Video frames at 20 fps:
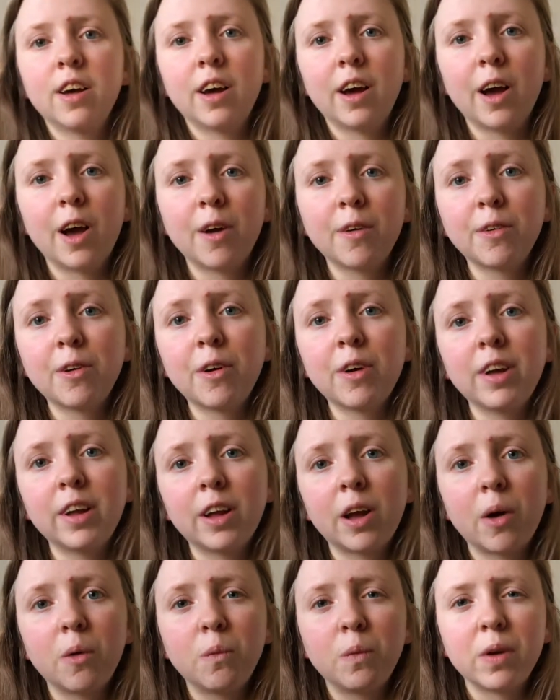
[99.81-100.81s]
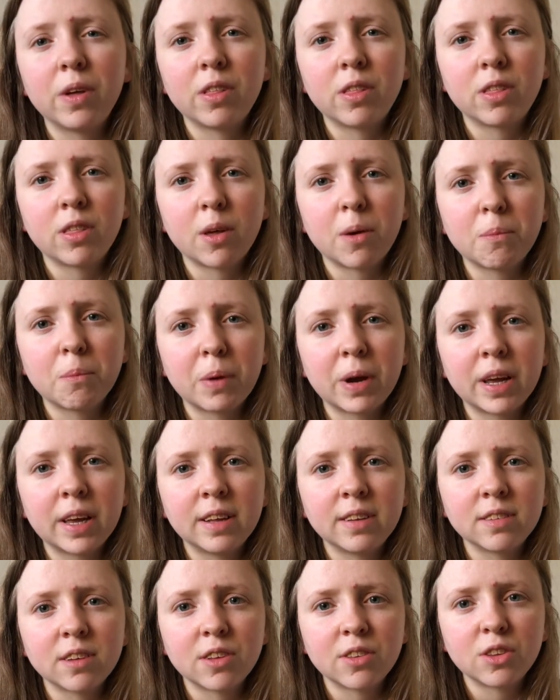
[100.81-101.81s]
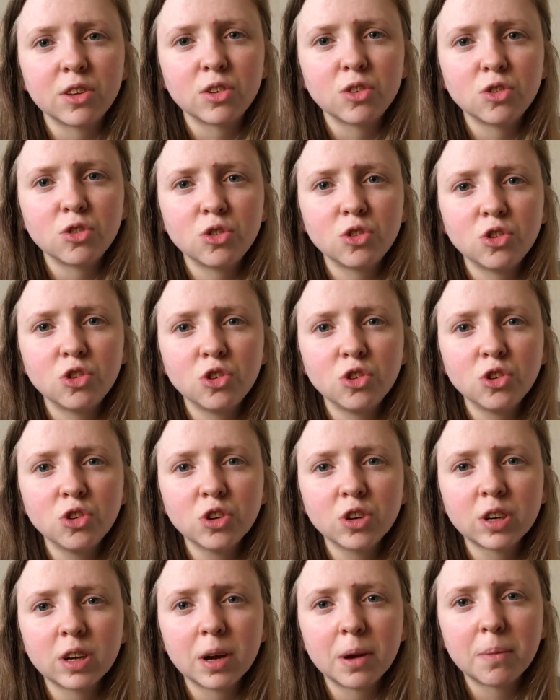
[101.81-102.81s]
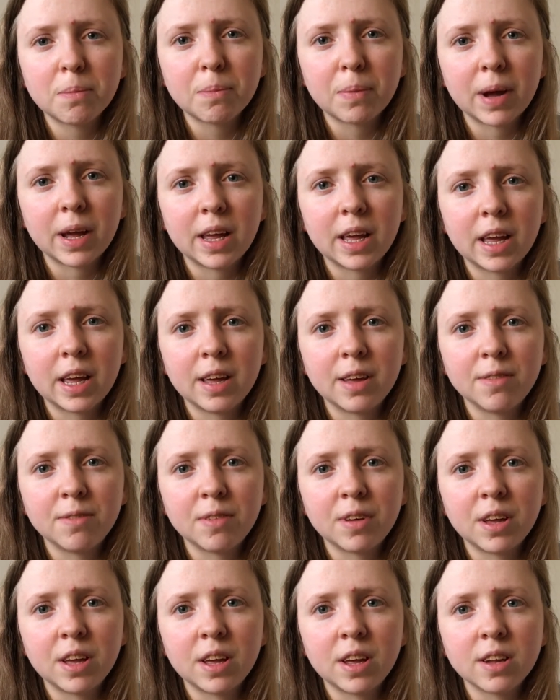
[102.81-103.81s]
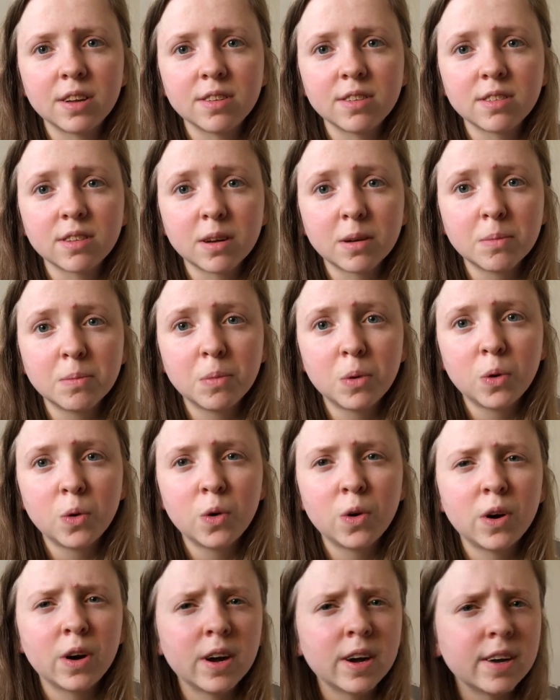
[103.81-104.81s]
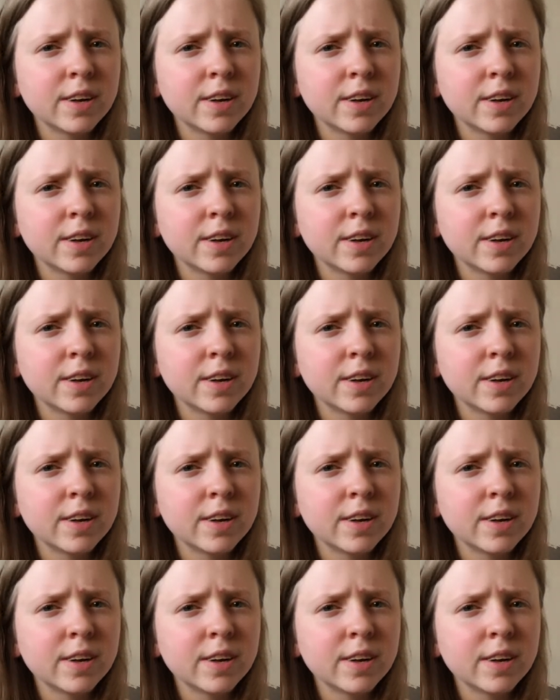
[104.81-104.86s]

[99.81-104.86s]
I'm going with Bringing Down the Duke by Evie Dunmore.